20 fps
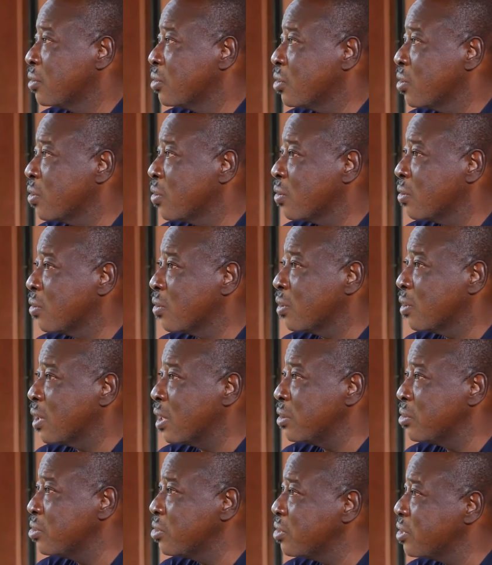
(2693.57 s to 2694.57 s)
So
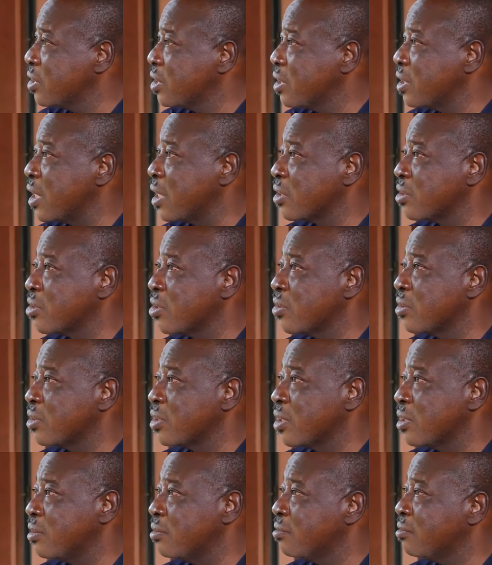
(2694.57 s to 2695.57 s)
can't you see that
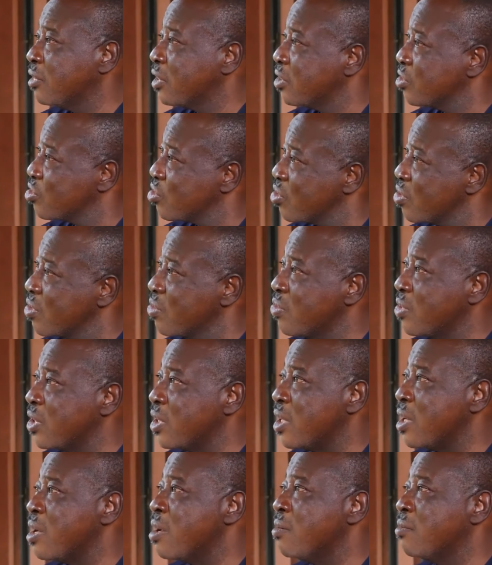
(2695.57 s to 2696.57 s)
something is wrong
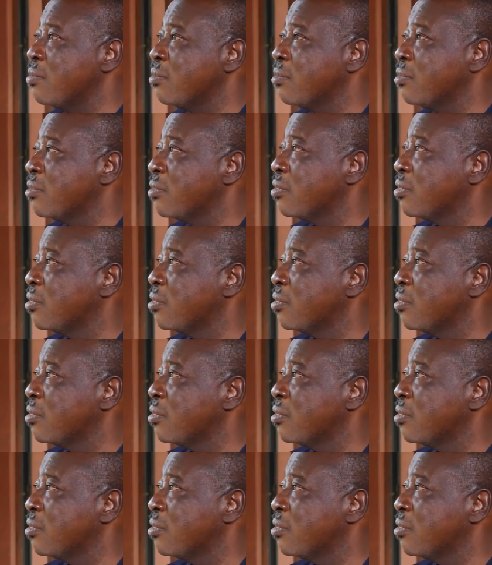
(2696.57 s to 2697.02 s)
with them?